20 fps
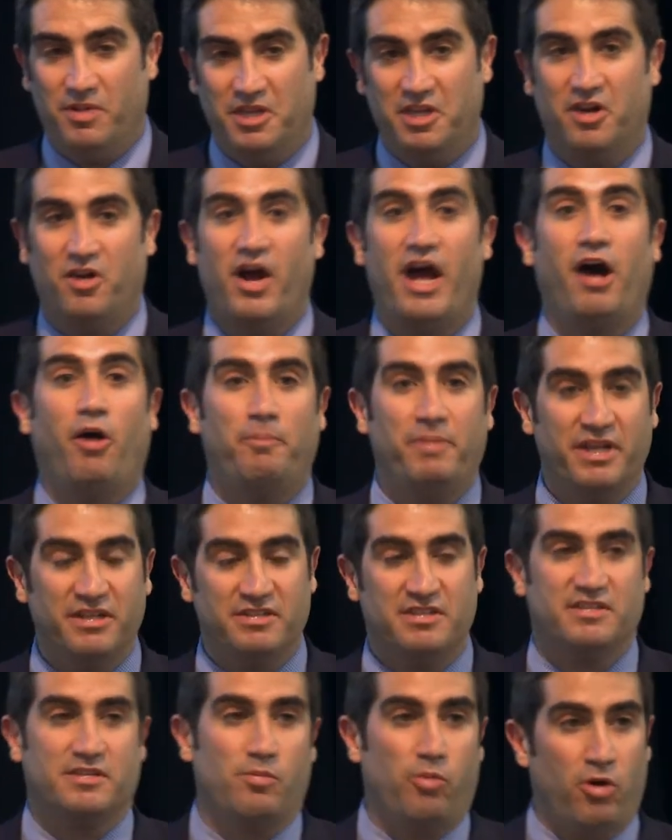you know, helping
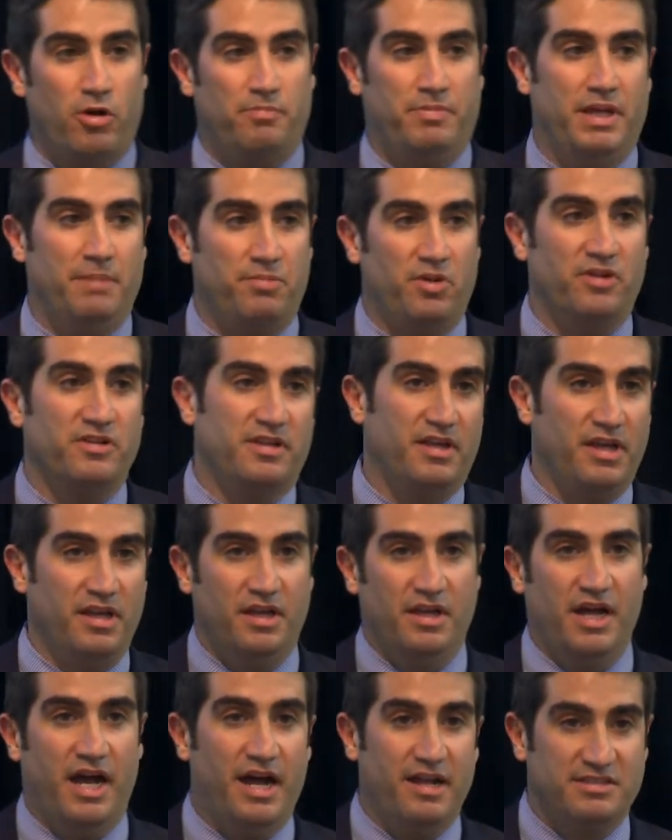to support people
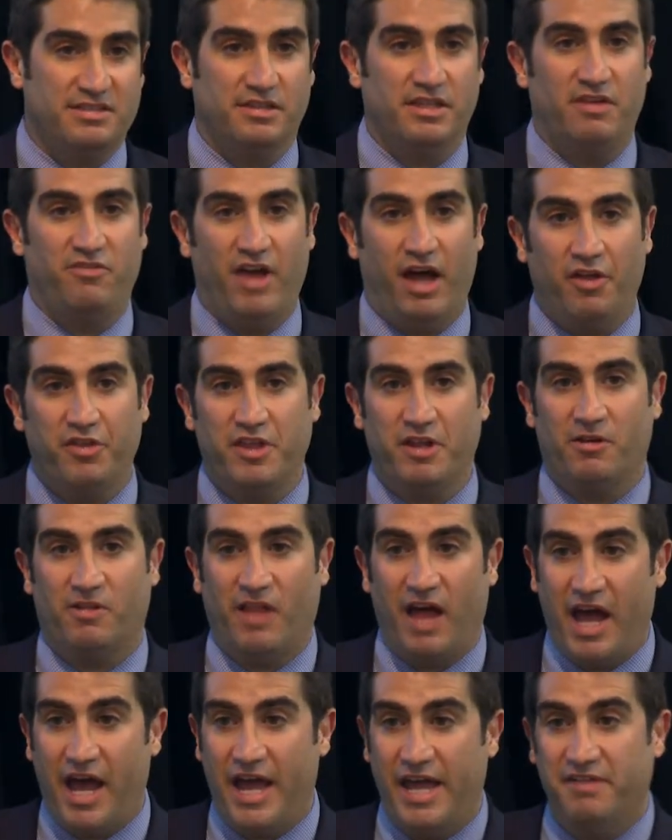uh, to live healthier
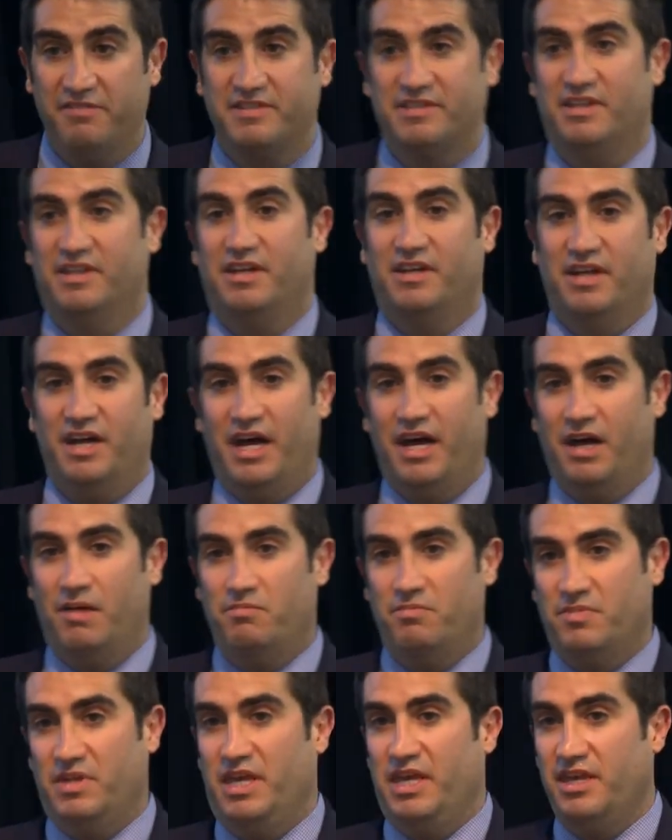lives
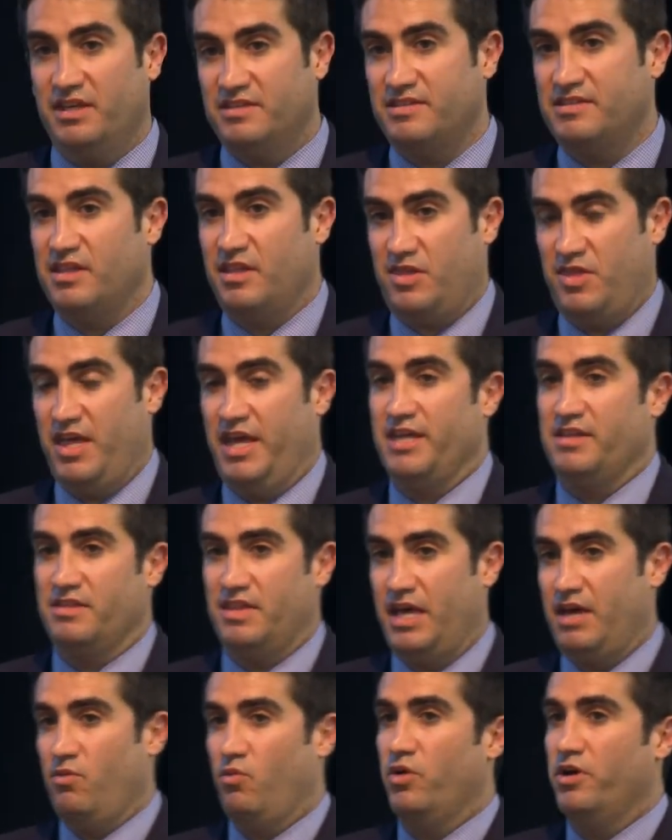um, is the thing
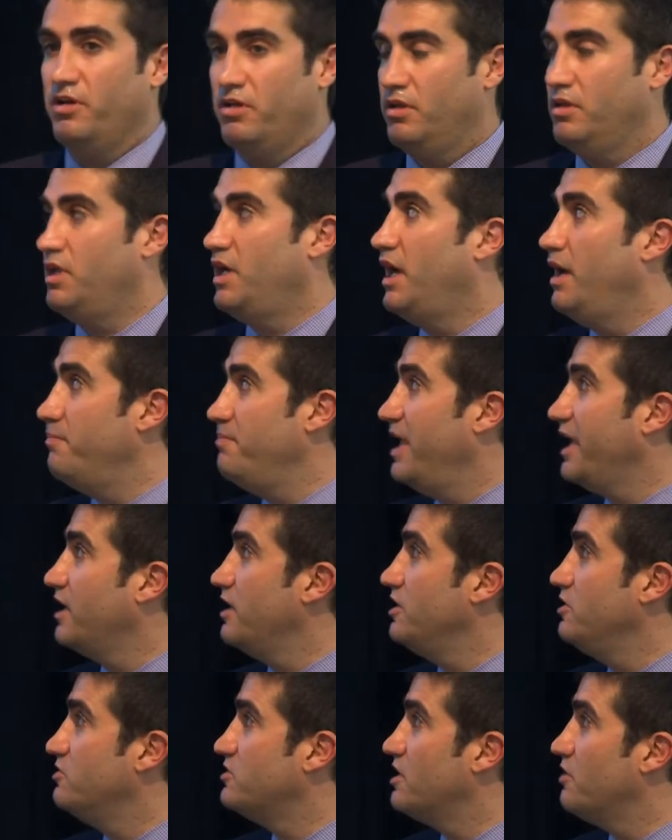that will make a
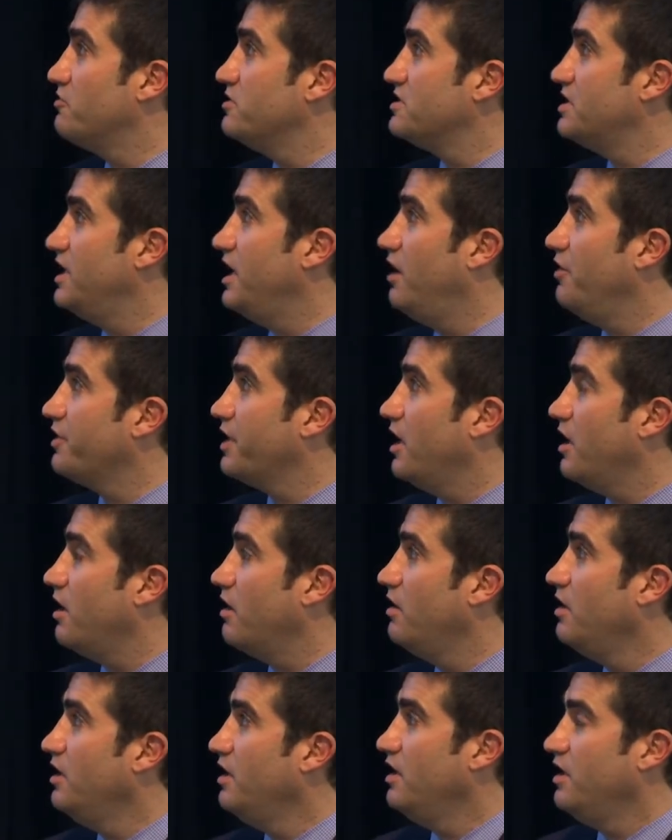huge difference in healthcare
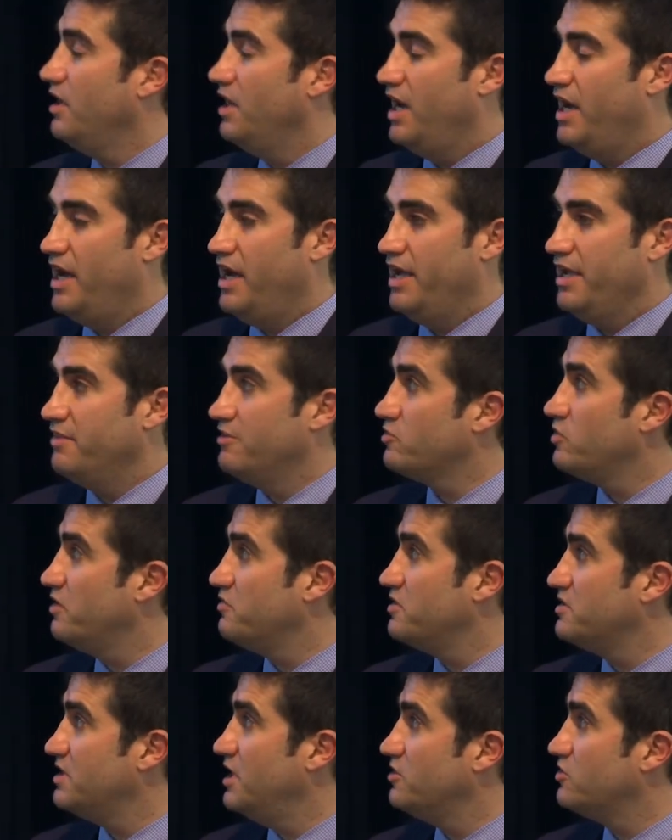uh, in the
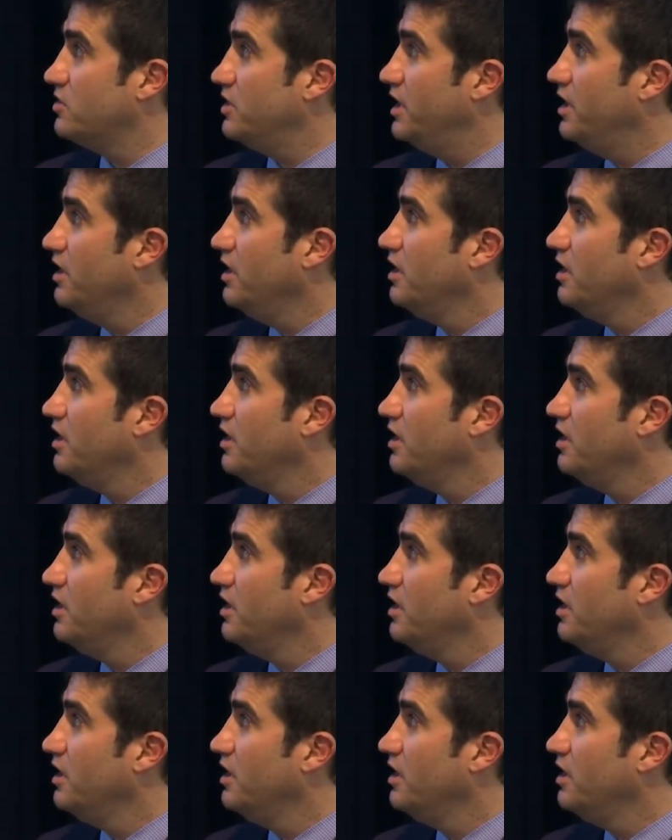21st century.